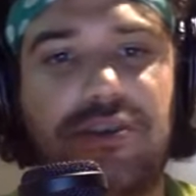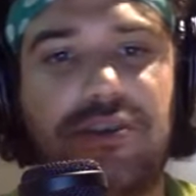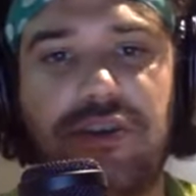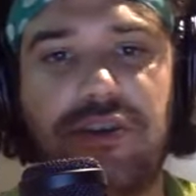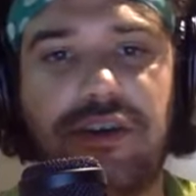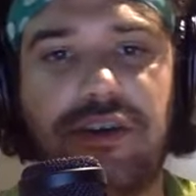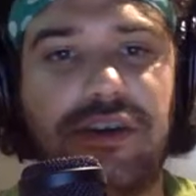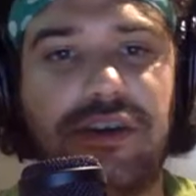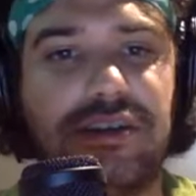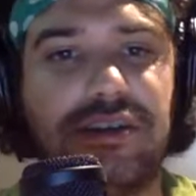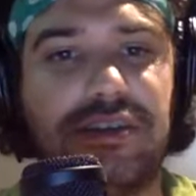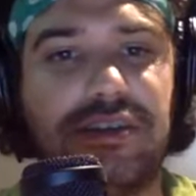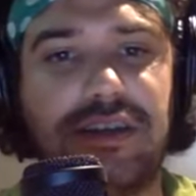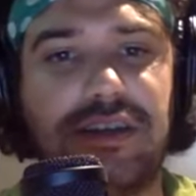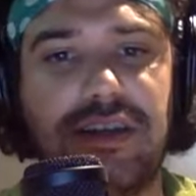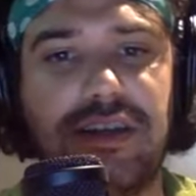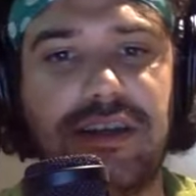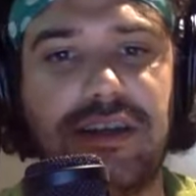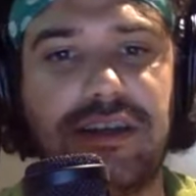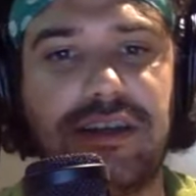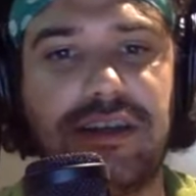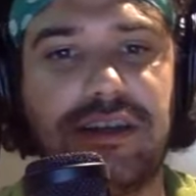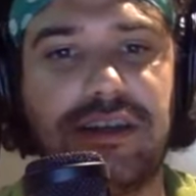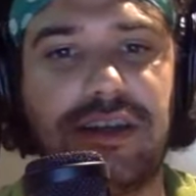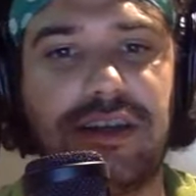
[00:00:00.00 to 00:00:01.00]
You can see
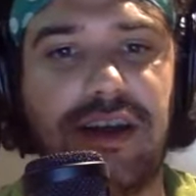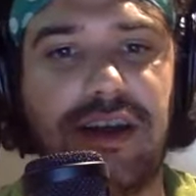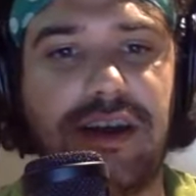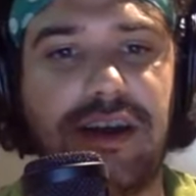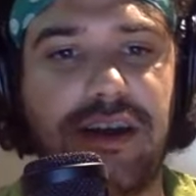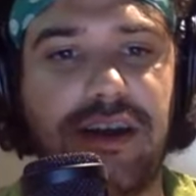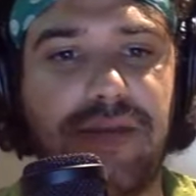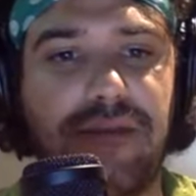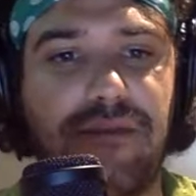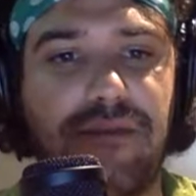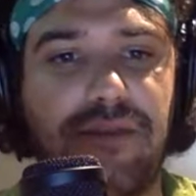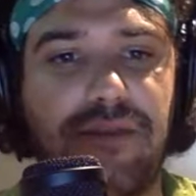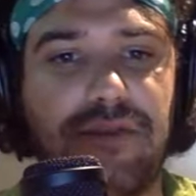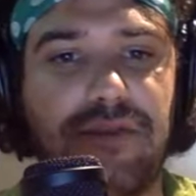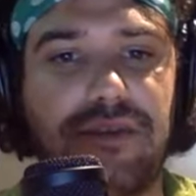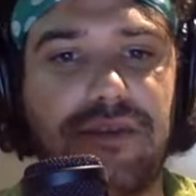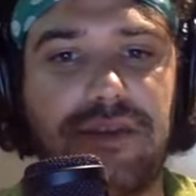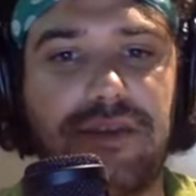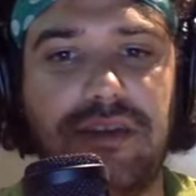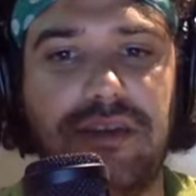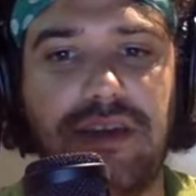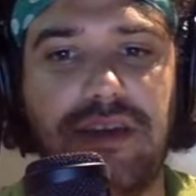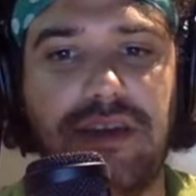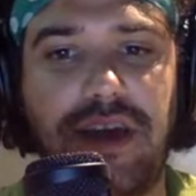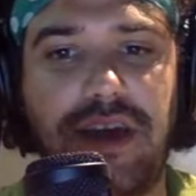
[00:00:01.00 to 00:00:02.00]
us in
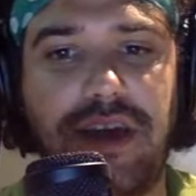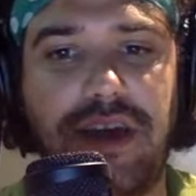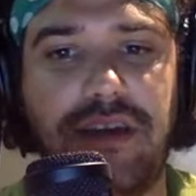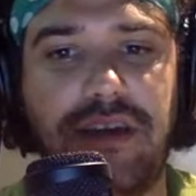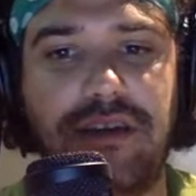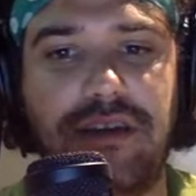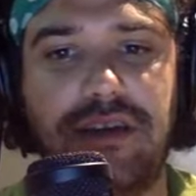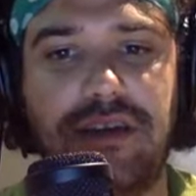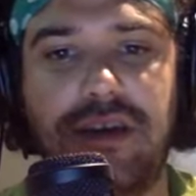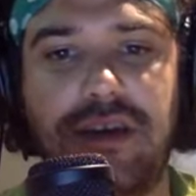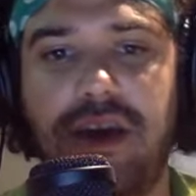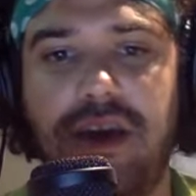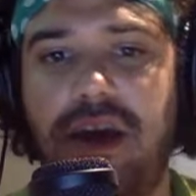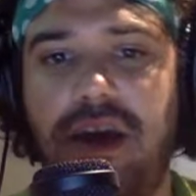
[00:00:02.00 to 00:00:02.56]
person. And